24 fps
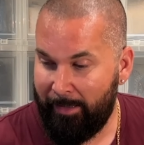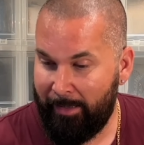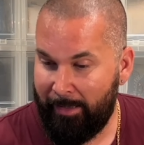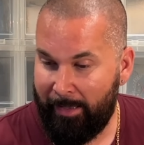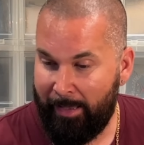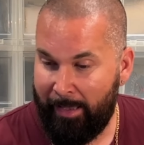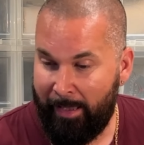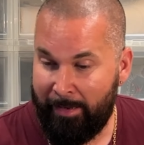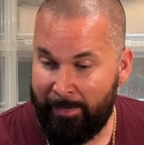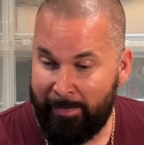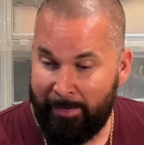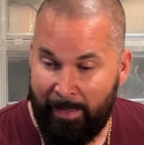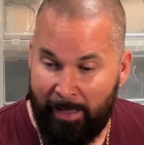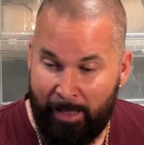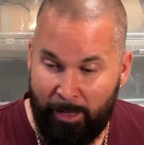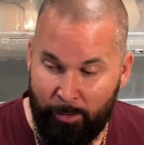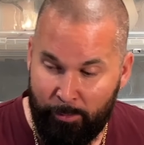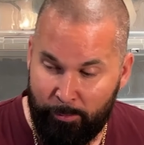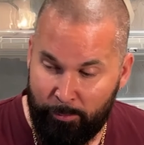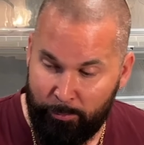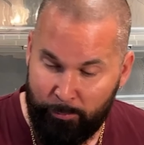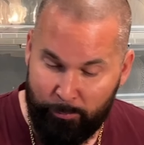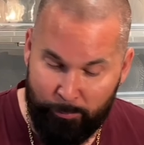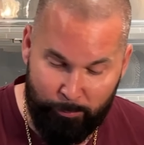And
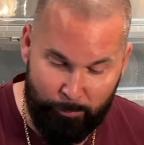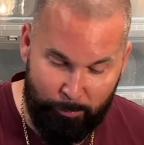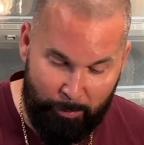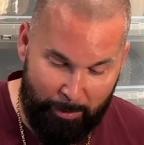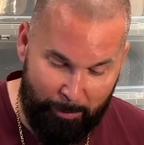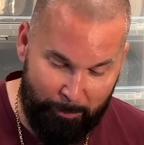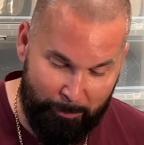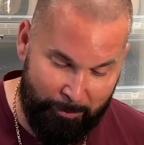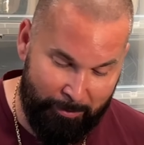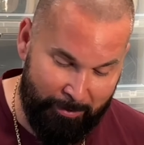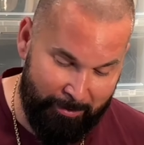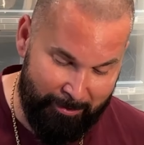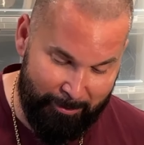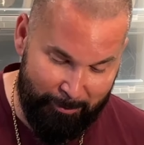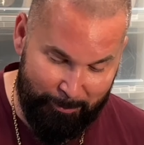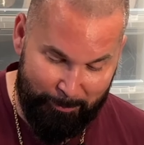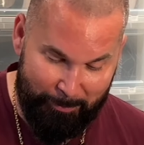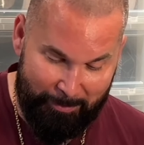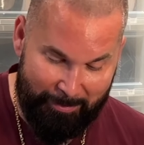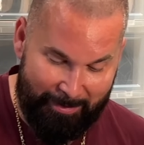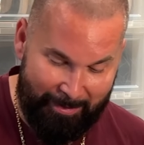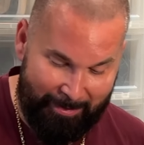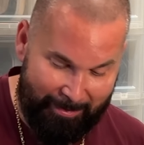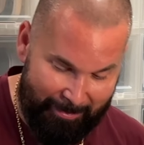now one
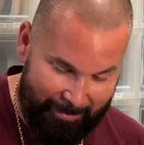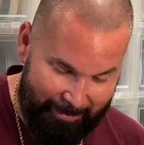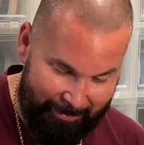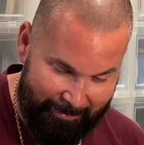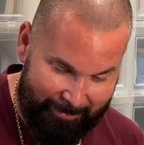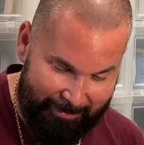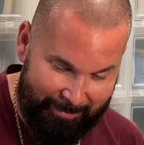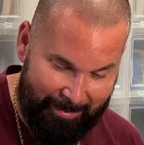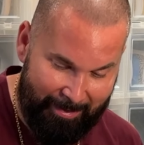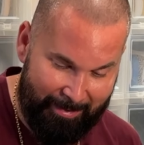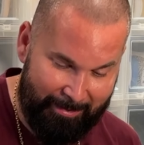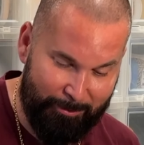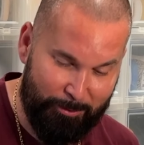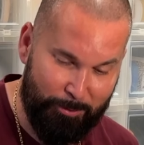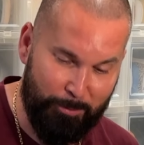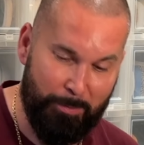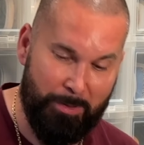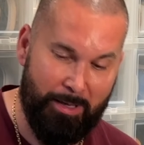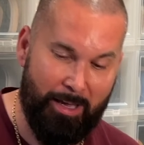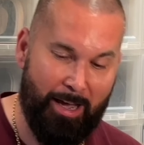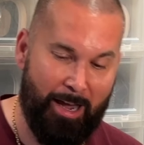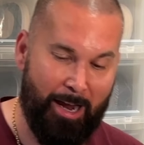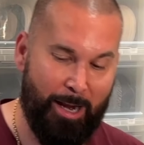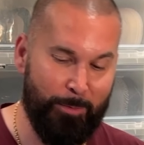ridiculous thing to
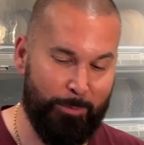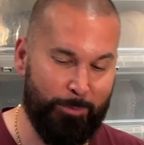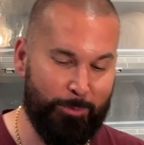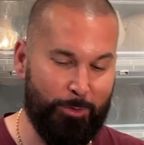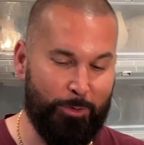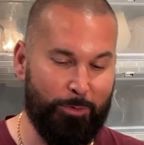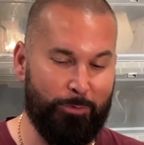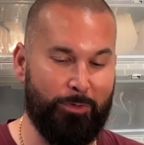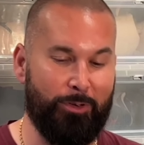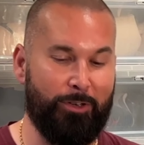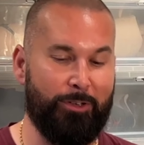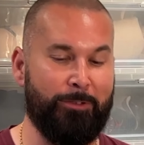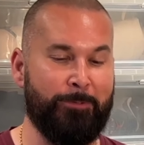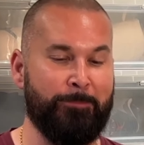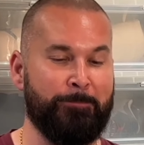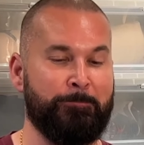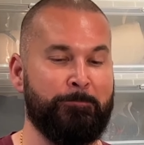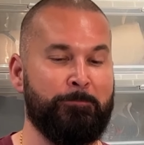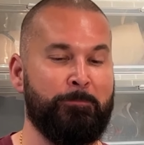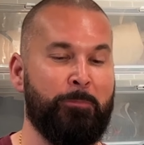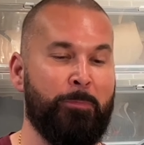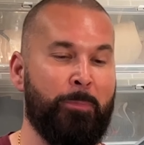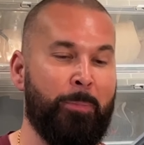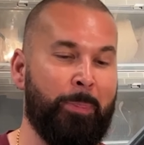be hyped over,
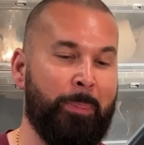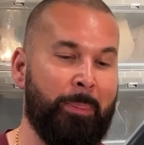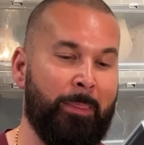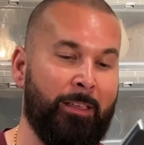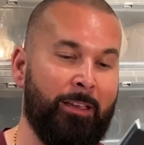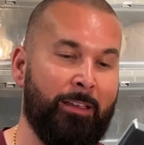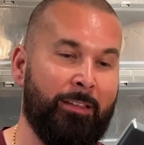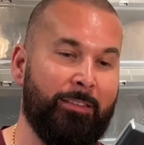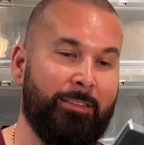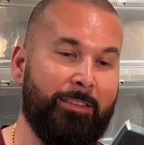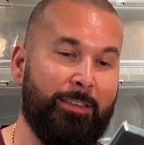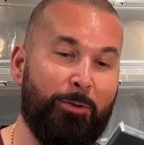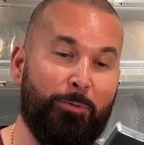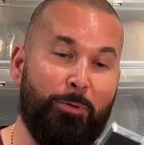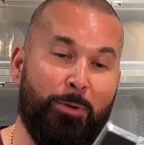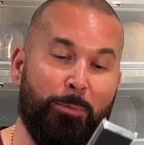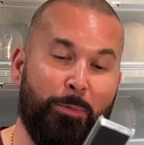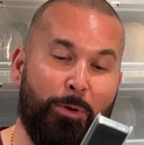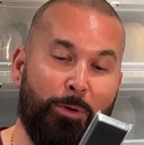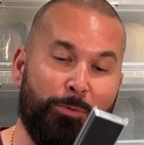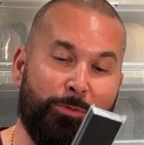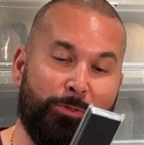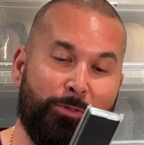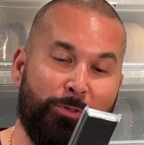the
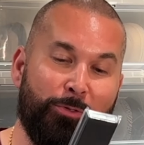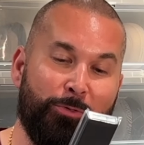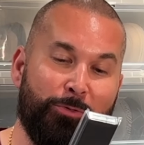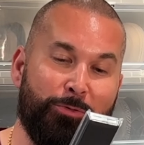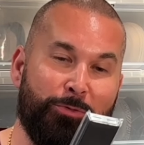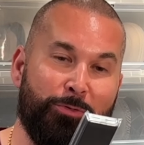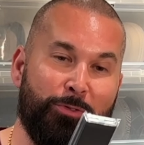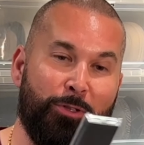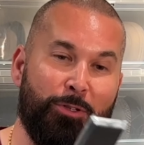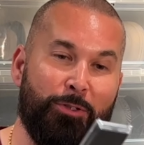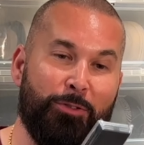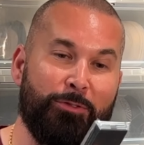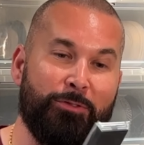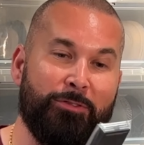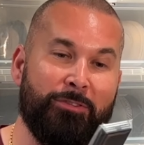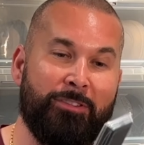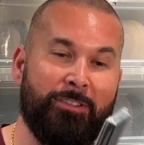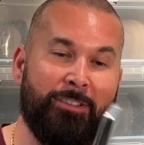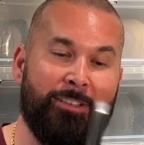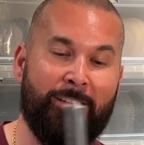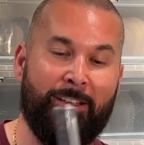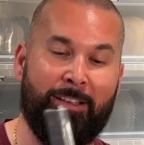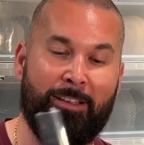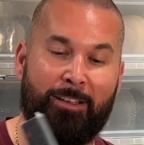remote control.
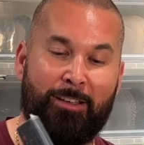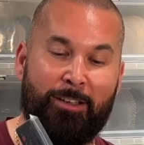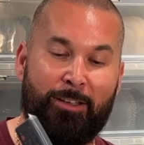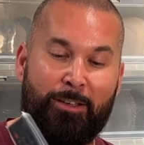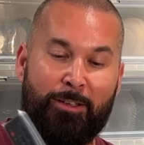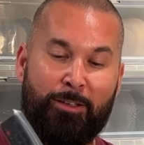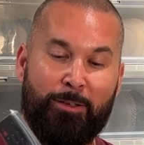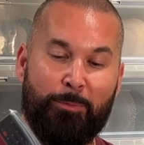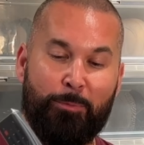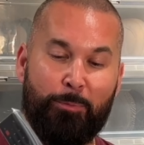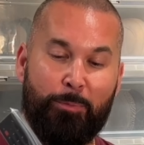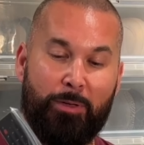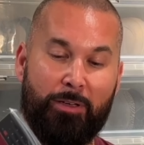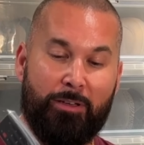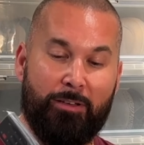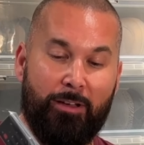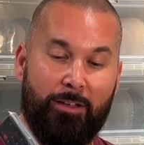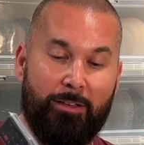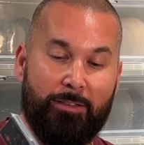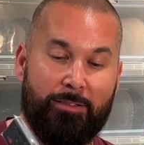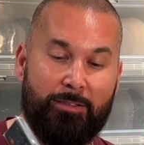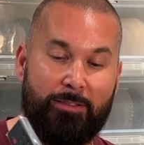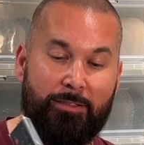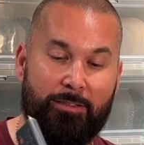
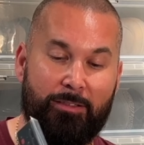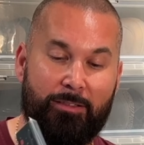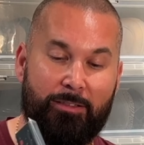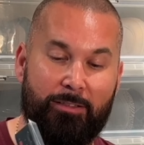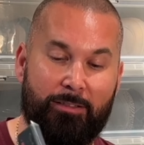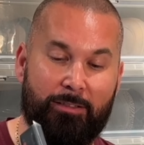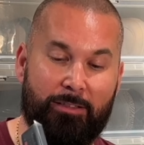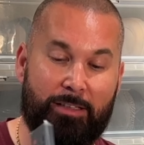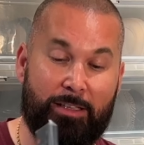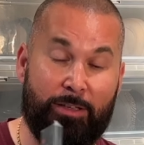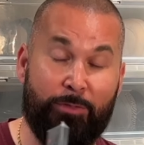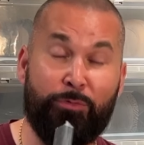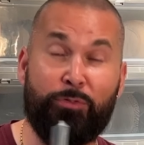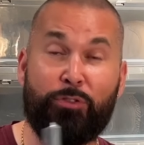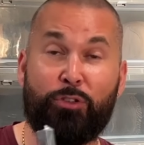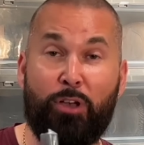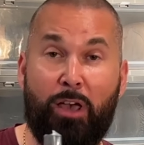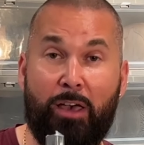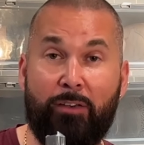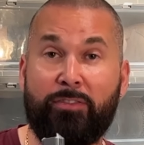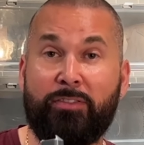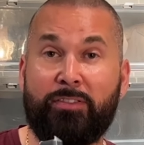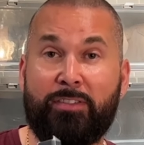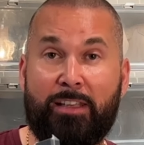Because if you
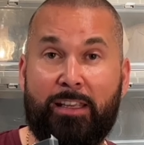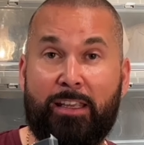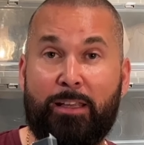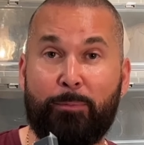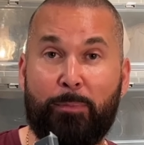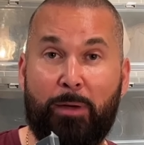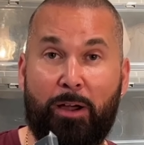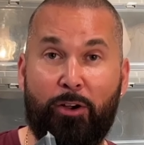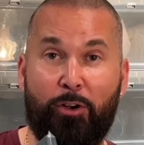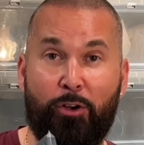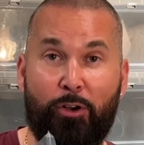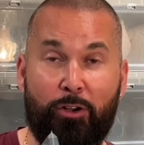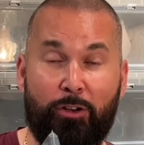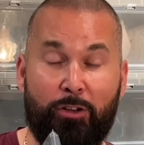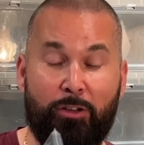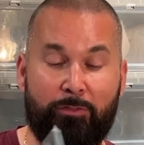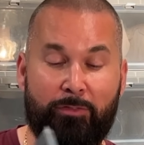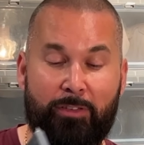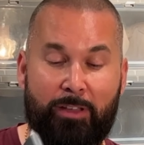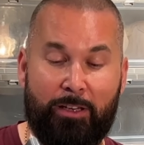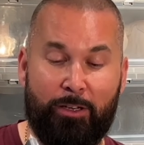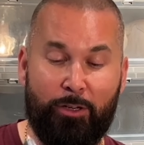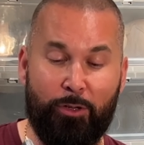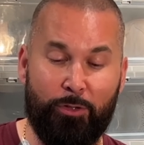have seen my earlier
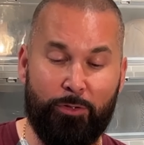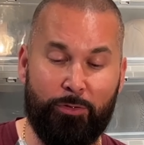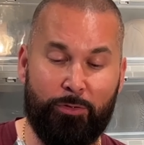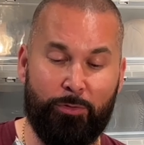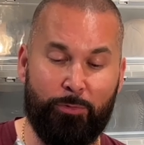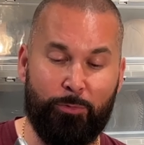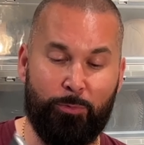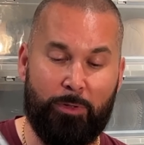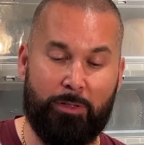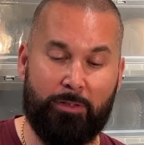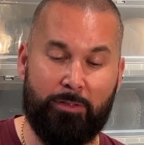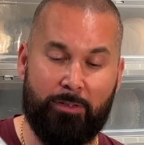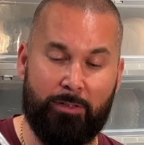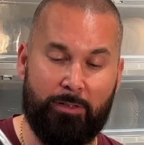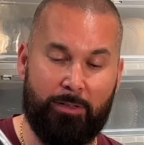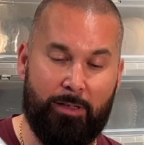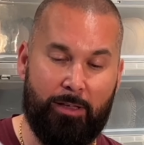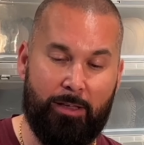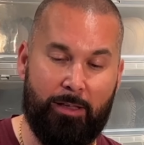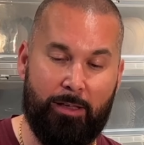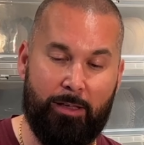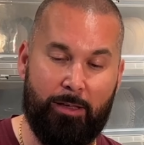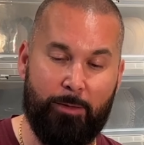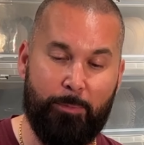videos with
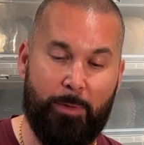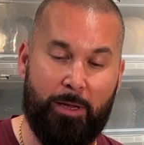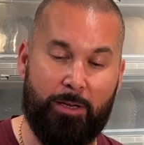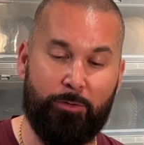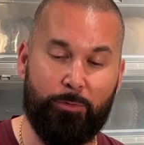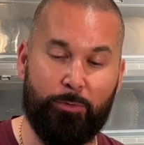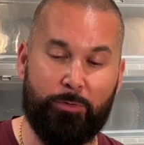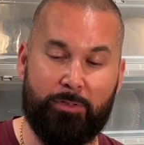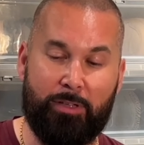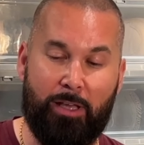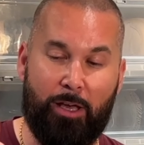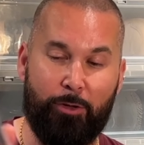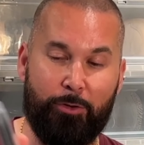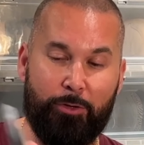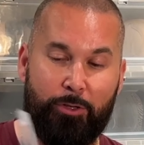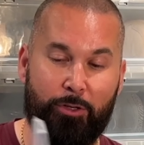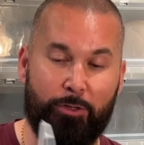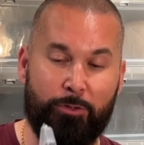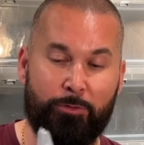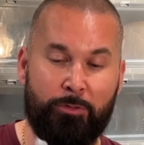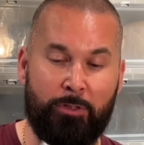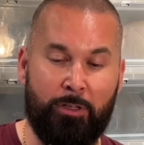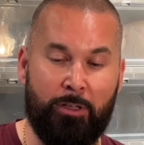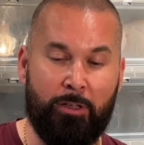Matrix
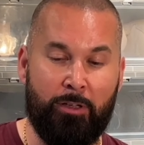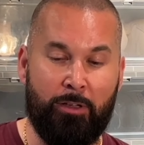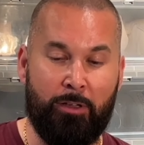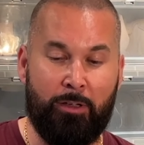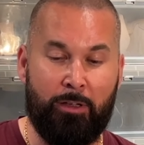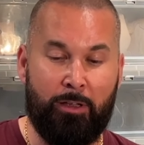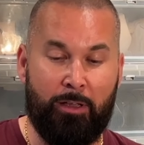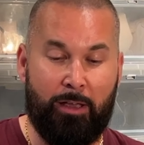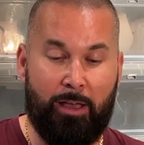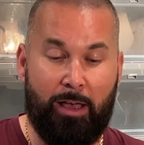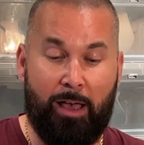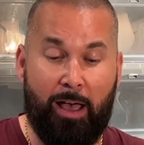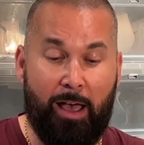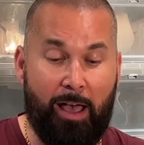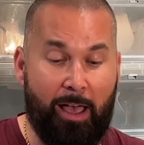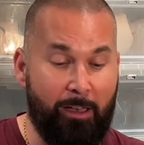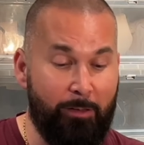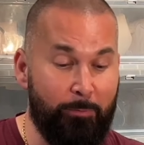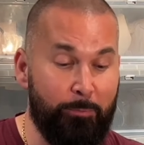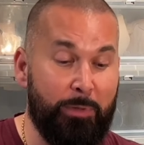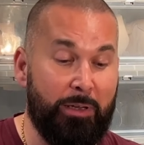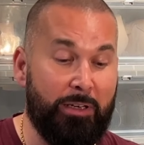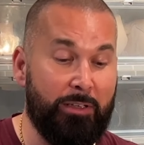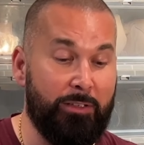Audio, I have been